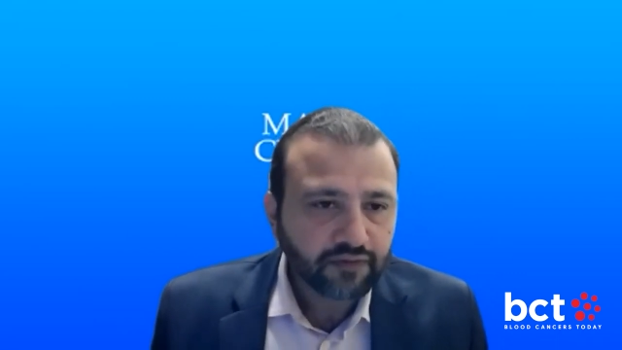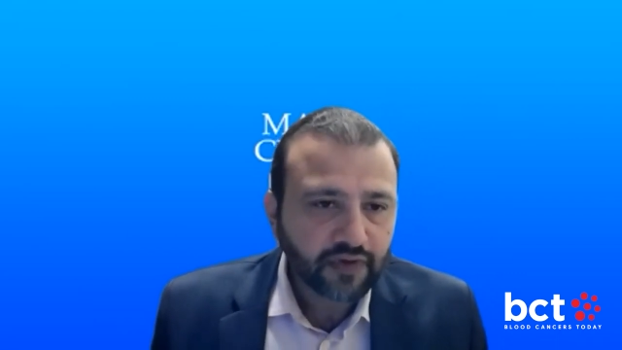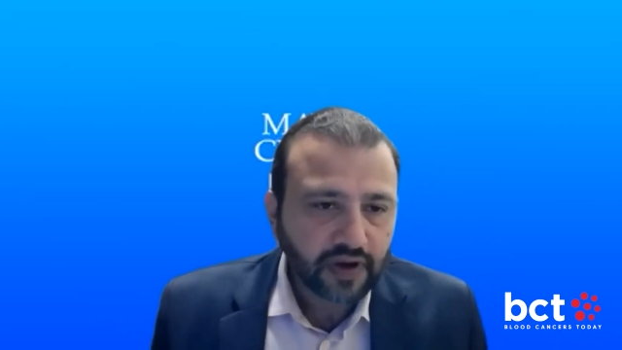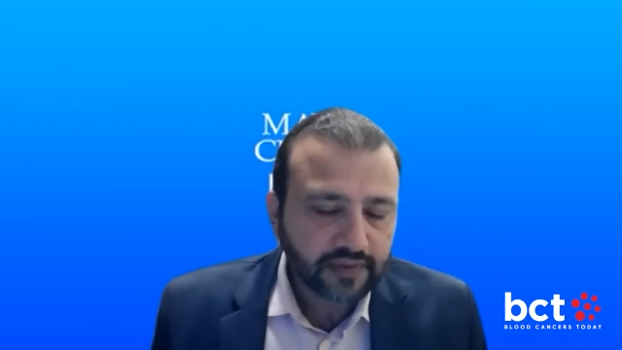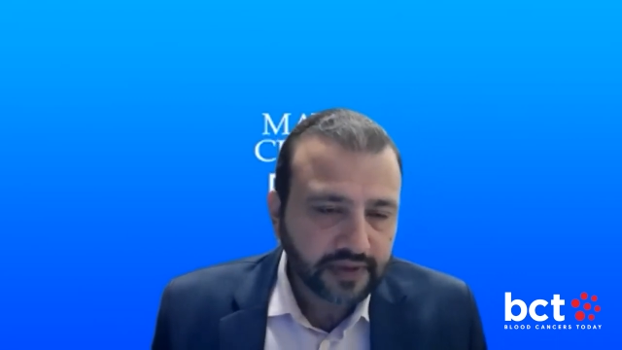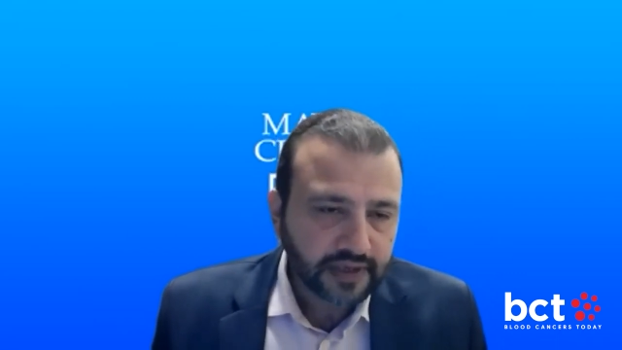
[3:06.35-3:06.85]

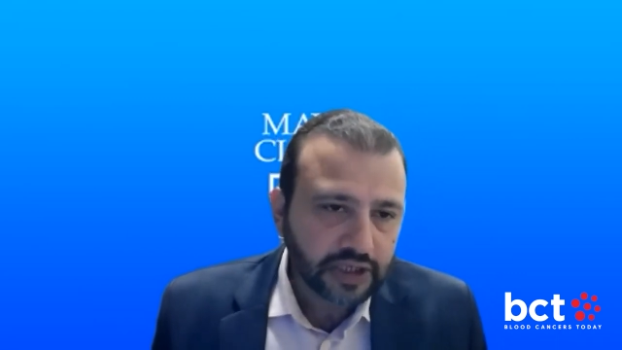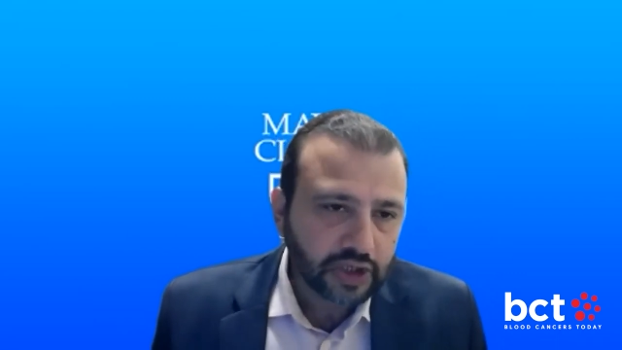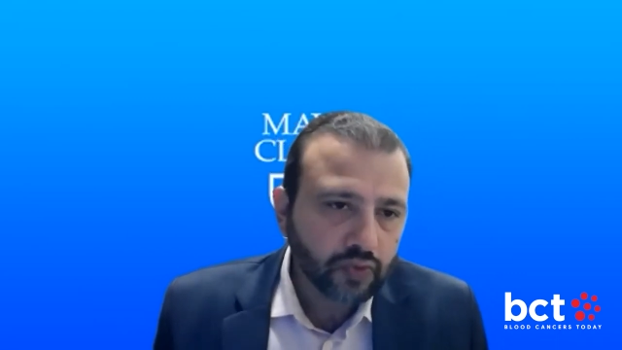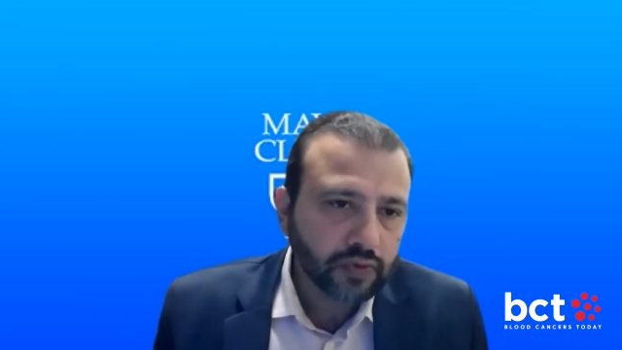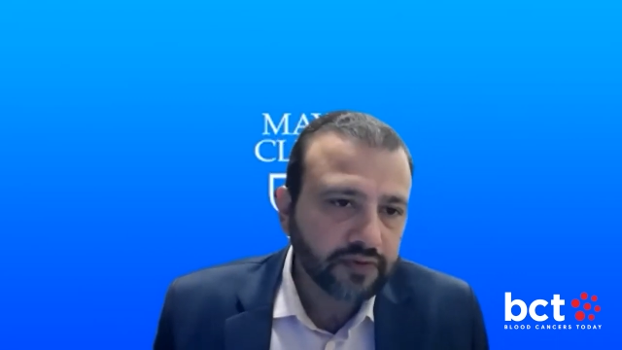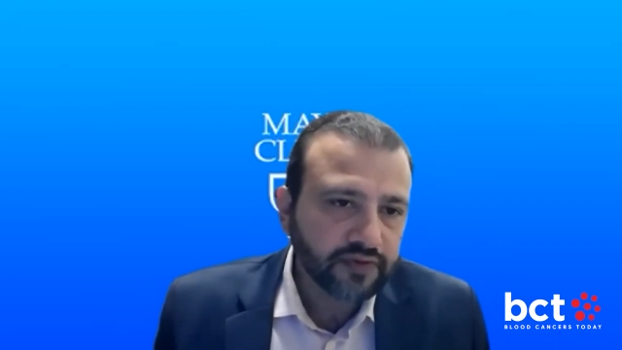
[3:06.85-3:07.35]
found that
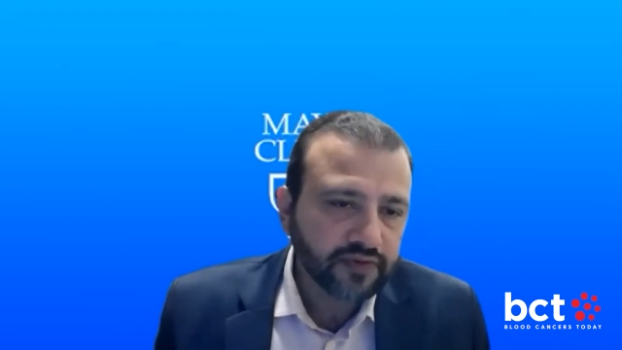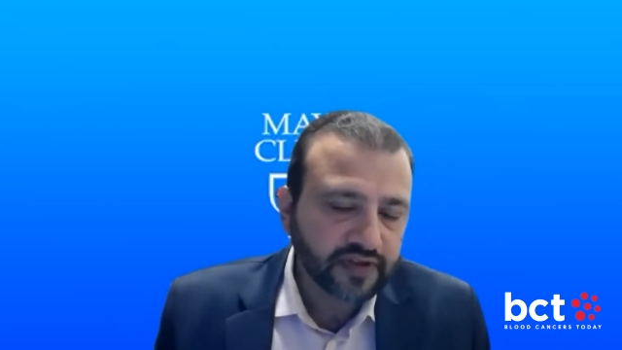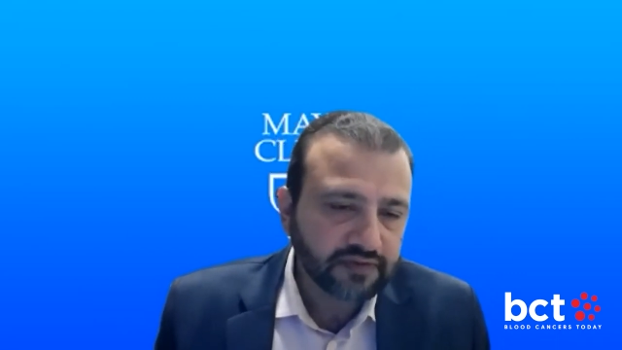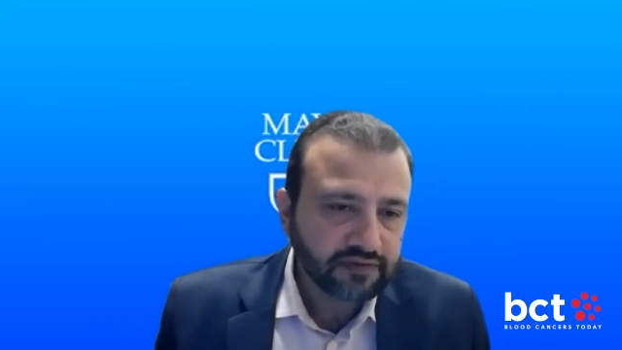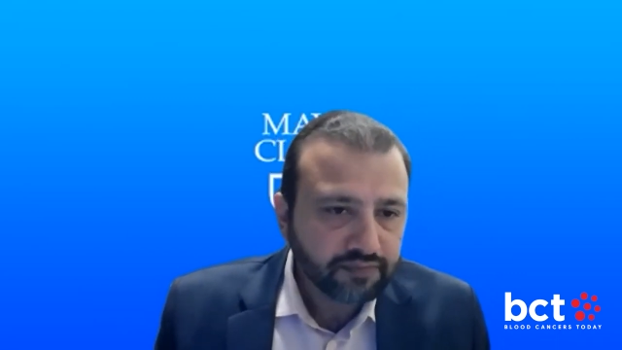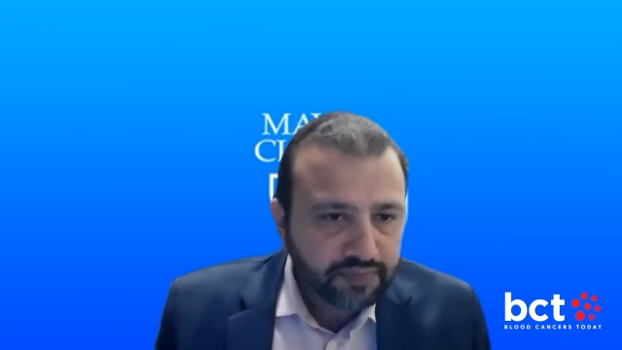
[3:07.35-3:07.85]

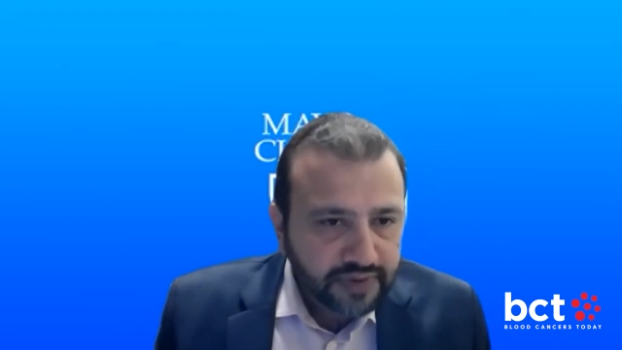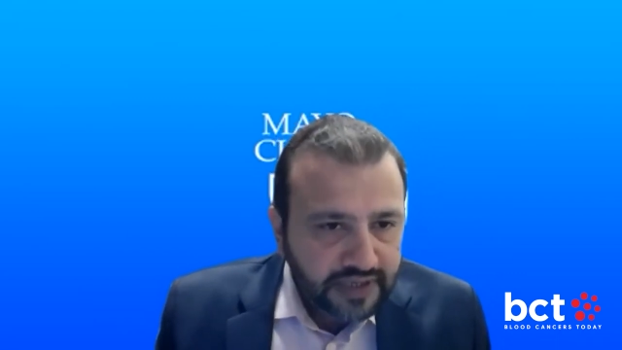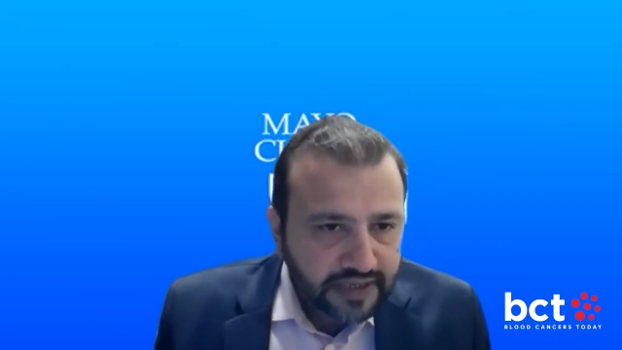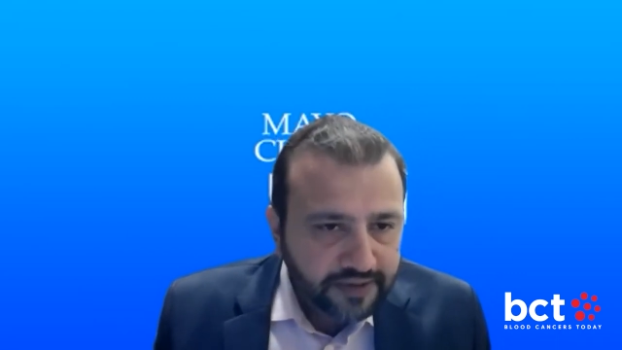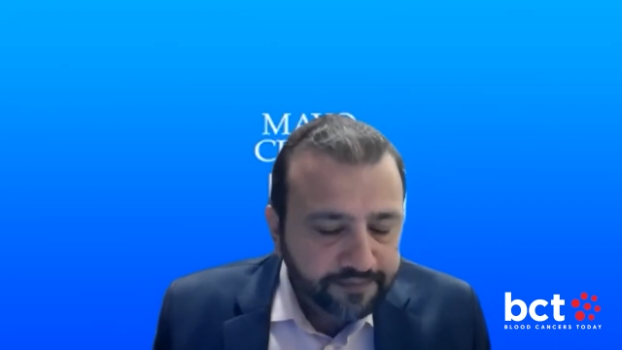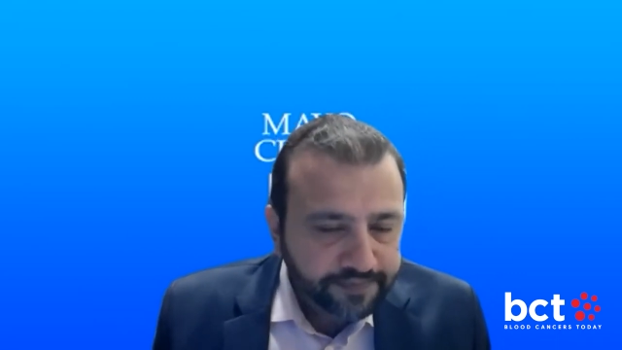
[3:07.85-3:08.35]

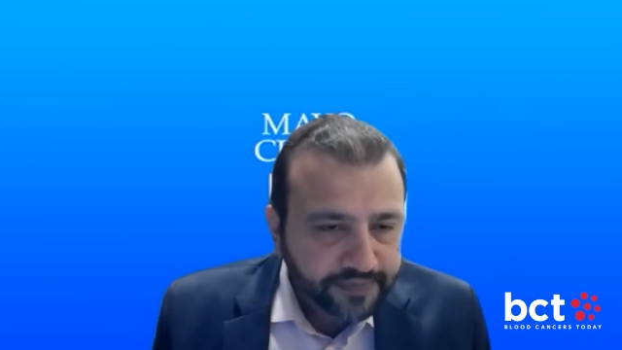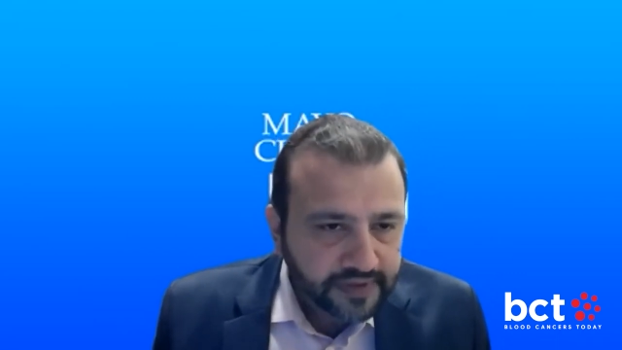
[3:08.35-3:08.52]
Q137P